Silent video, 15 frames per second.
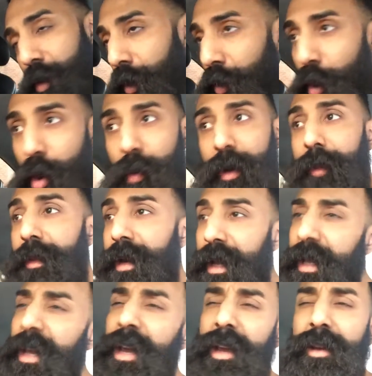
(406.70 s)
go along with it, be
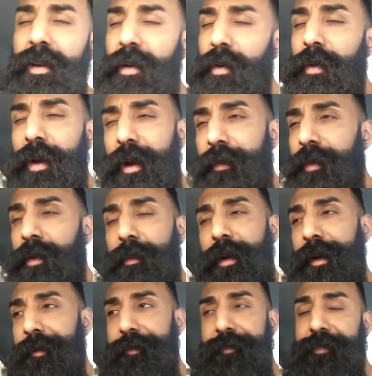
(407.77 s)
like, yeah, whatever.
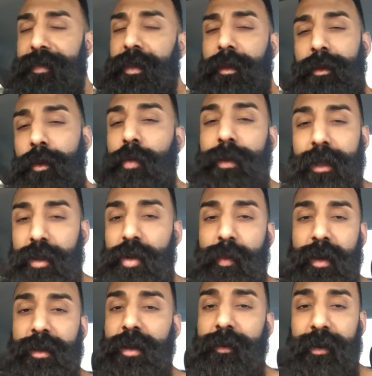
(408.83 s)
But don't think too
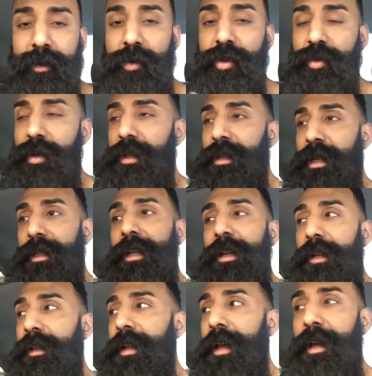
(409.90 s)
much of it. Don't stress it. At the
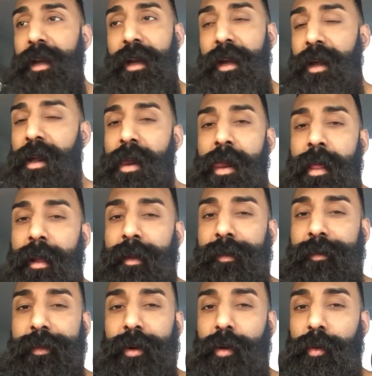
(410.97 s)
end of the day,
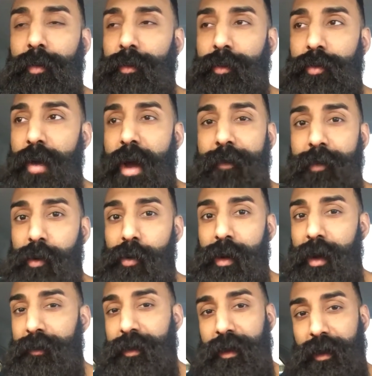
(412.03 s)
you have your own
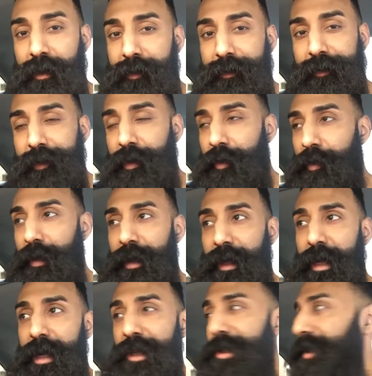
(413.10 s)
life to live.
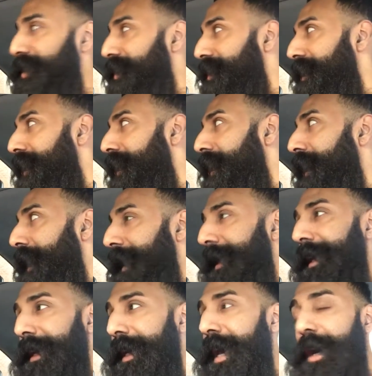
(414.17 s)
It
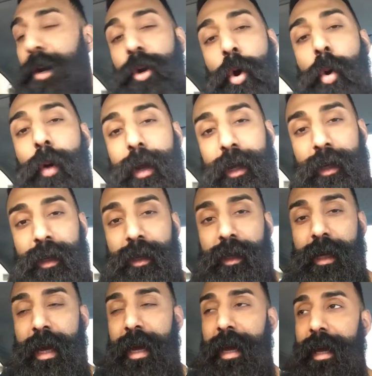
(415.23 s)
can get annoying,
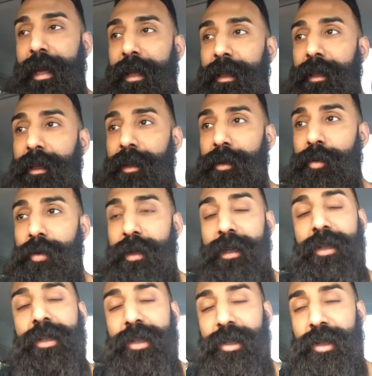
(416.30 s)
and you
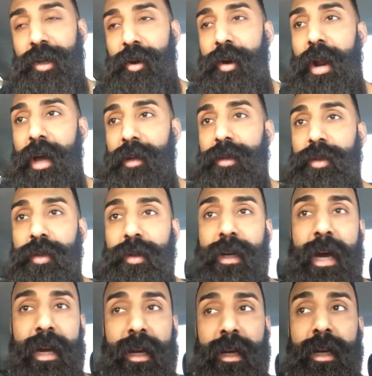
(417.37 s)
need to just learn how to
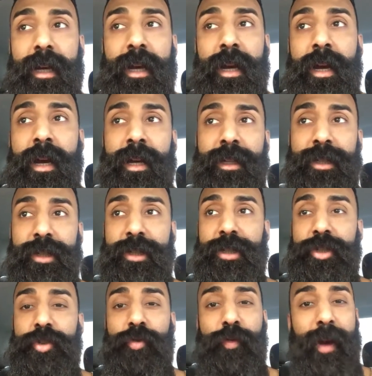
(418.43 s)
kind of
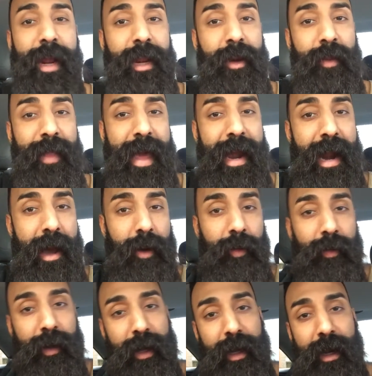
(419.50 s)
just drain that
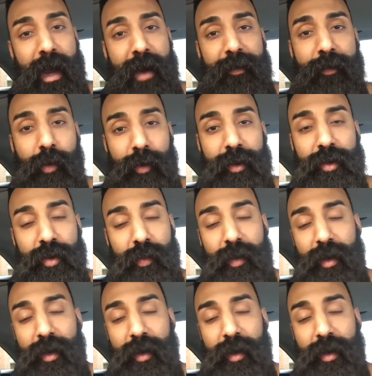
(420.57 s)
out and not focus too